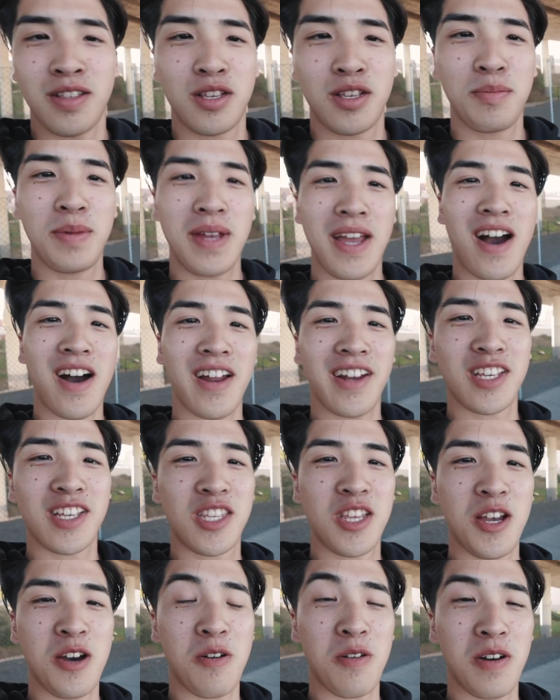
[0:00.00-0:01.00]
To be
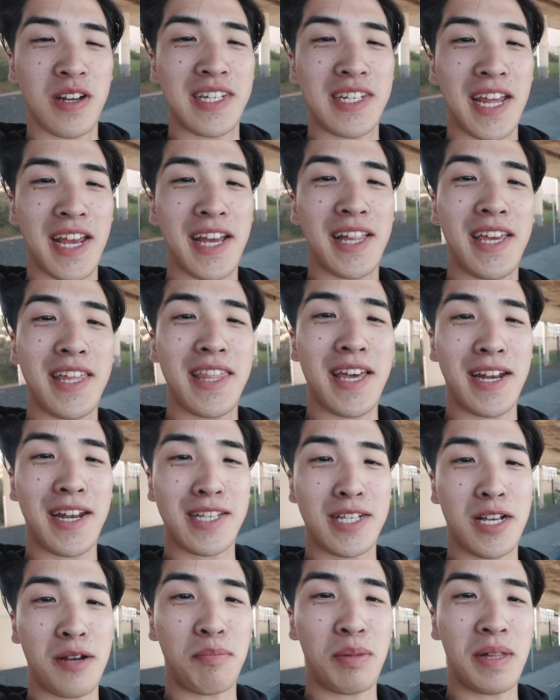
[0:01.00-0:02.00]
honest though, a daily that
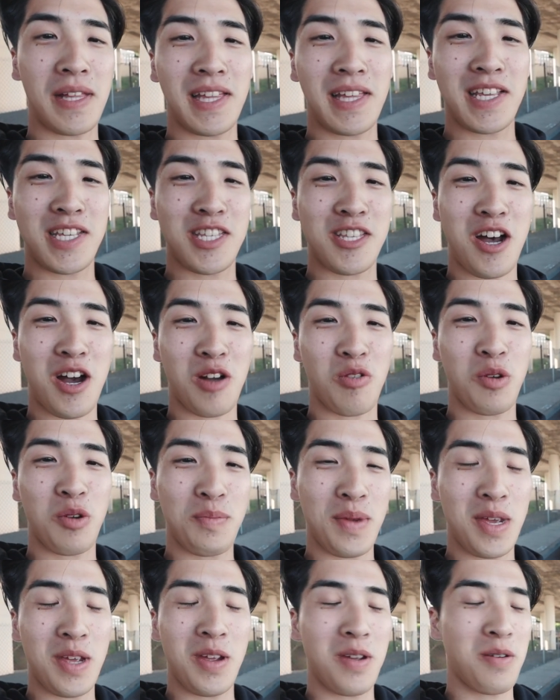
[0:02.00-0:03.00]
is completely stocked
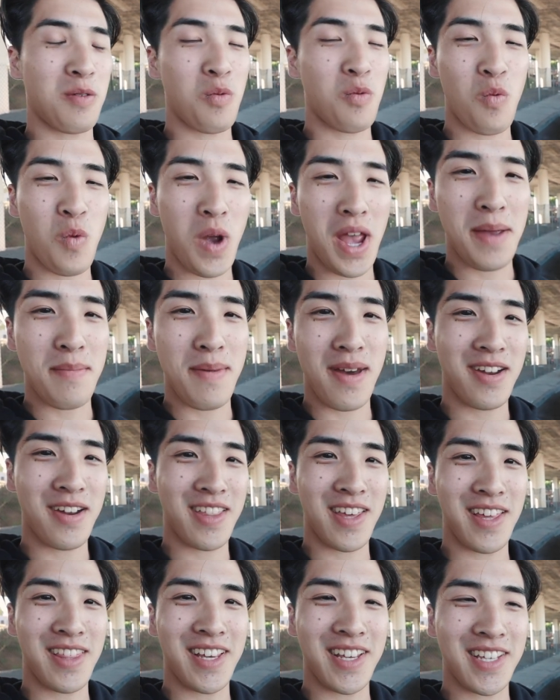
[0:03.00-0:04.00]
would be way
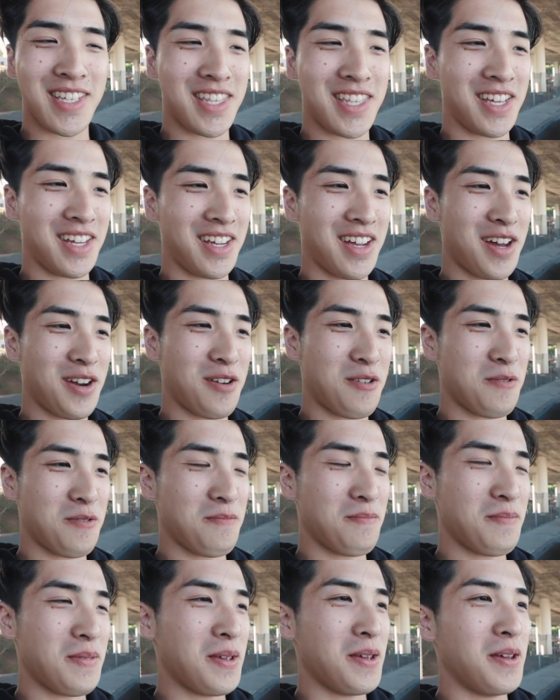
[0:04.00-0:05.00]
better than this thing. I
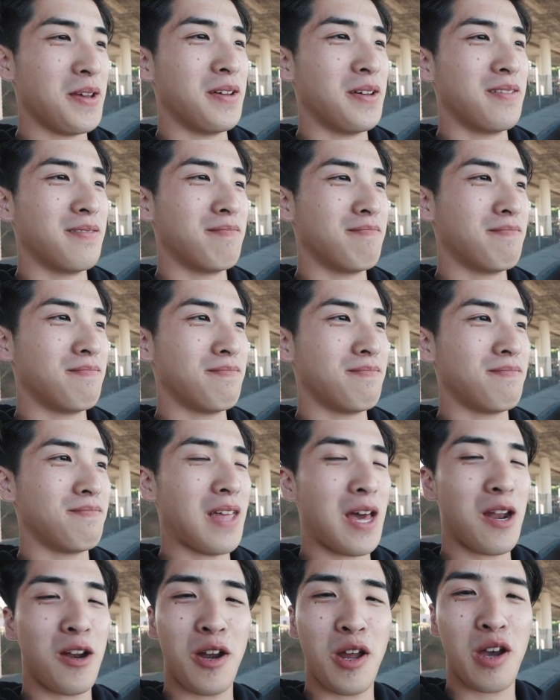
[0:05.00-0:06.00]
don't
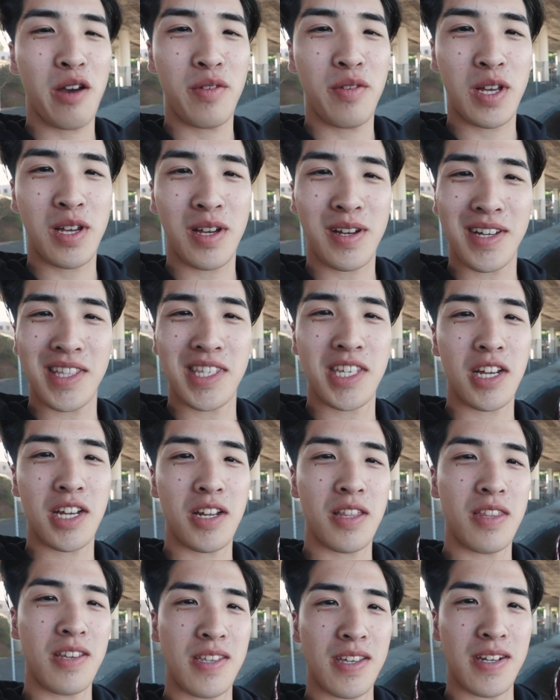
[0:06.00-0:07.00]
I don't know if you could
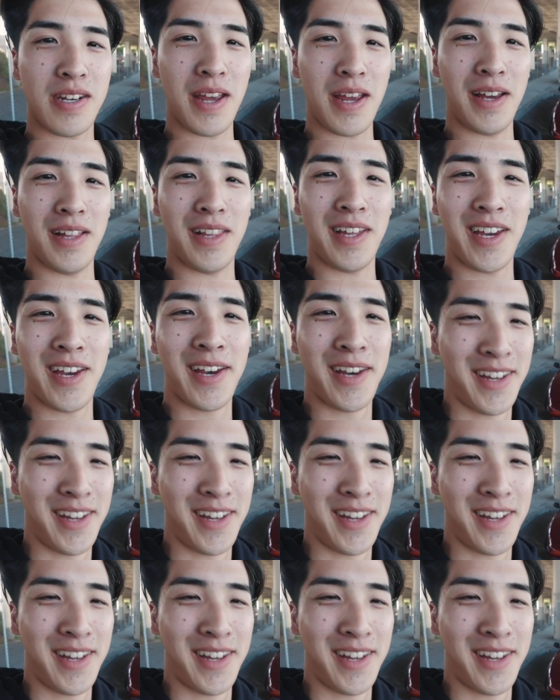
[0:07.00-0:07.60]
consider this a daily.